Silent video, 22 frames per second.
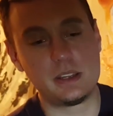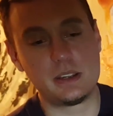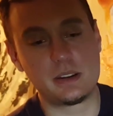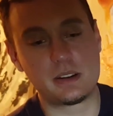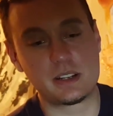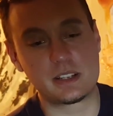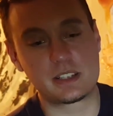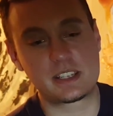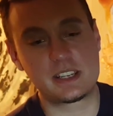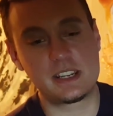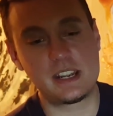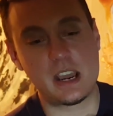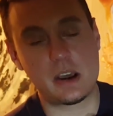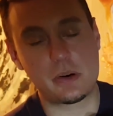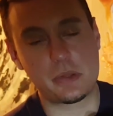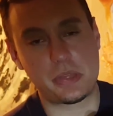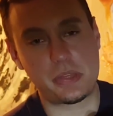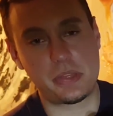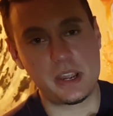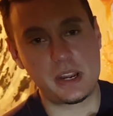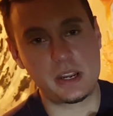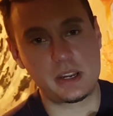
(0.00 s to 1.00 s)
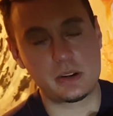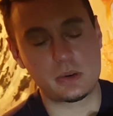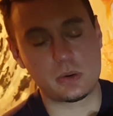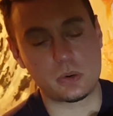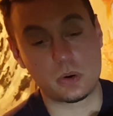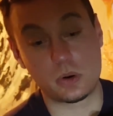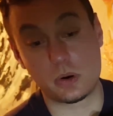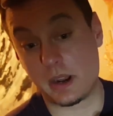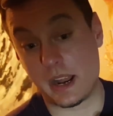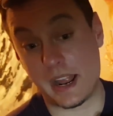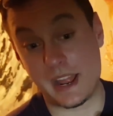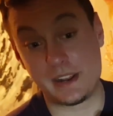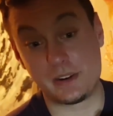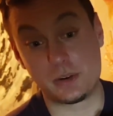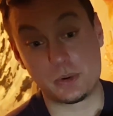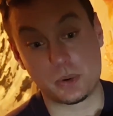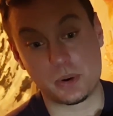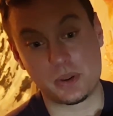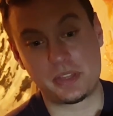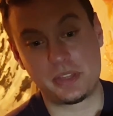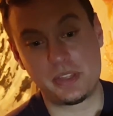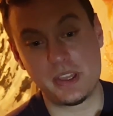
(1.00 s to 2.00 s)
You can see how thick or
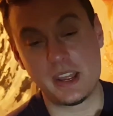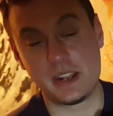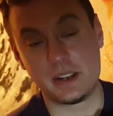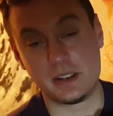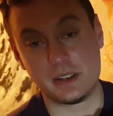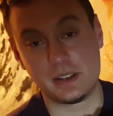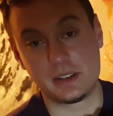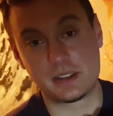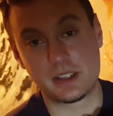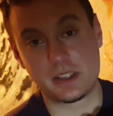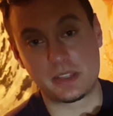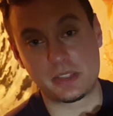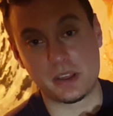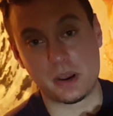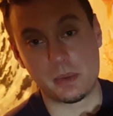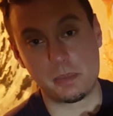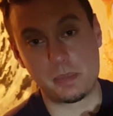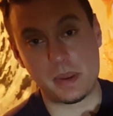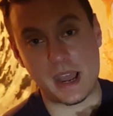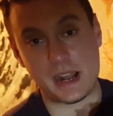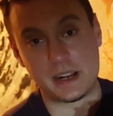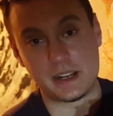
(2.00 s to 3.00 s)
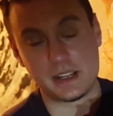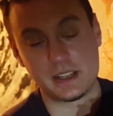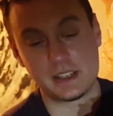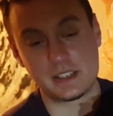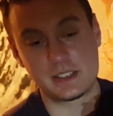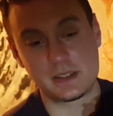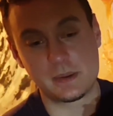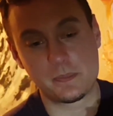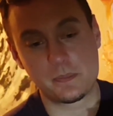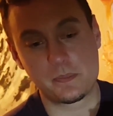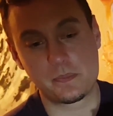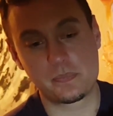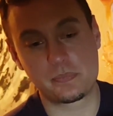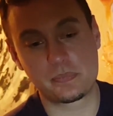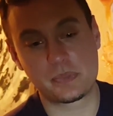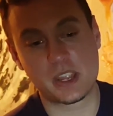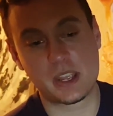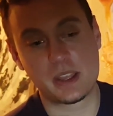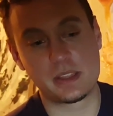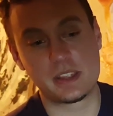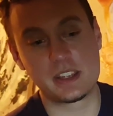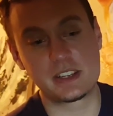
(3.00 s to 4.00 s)
thin the thumb pad is.
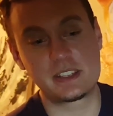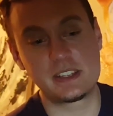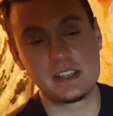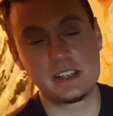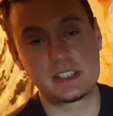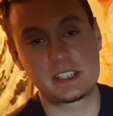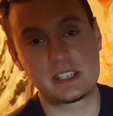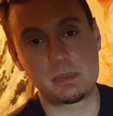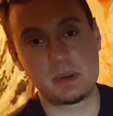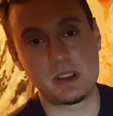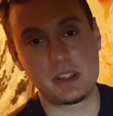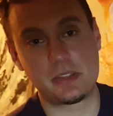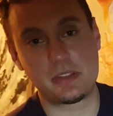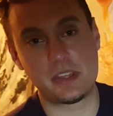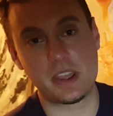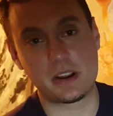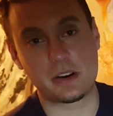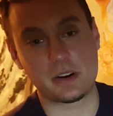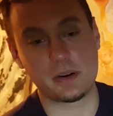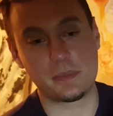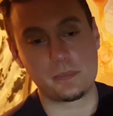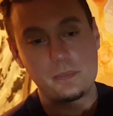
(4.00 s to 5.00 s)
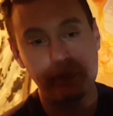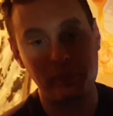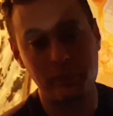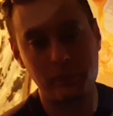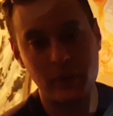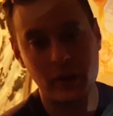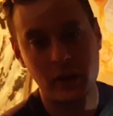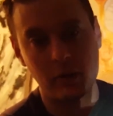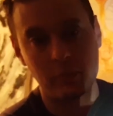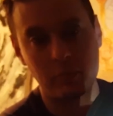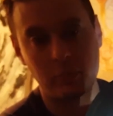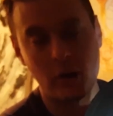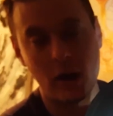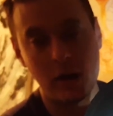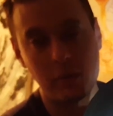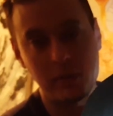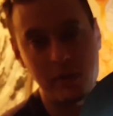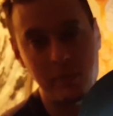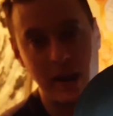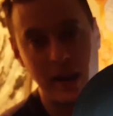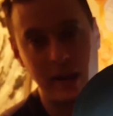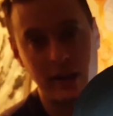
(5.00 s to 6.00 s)
This needs to be thicker,
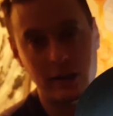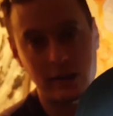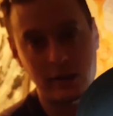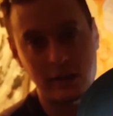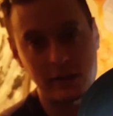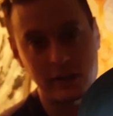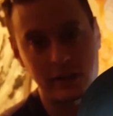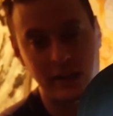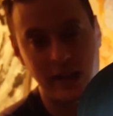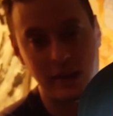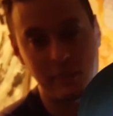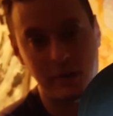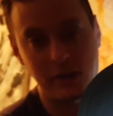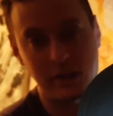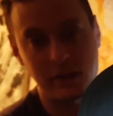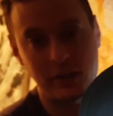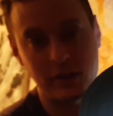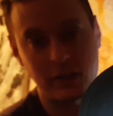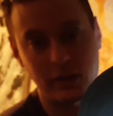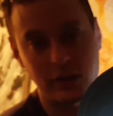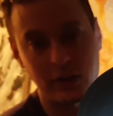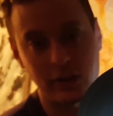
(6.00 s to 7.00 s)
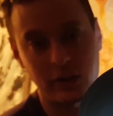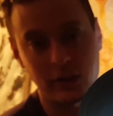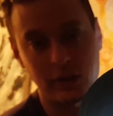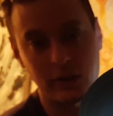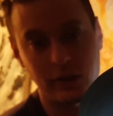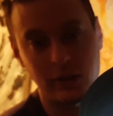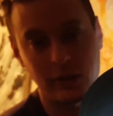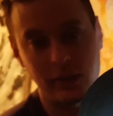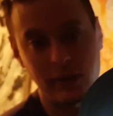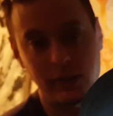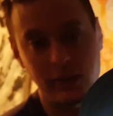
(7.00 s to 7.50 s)
probably made out of the same material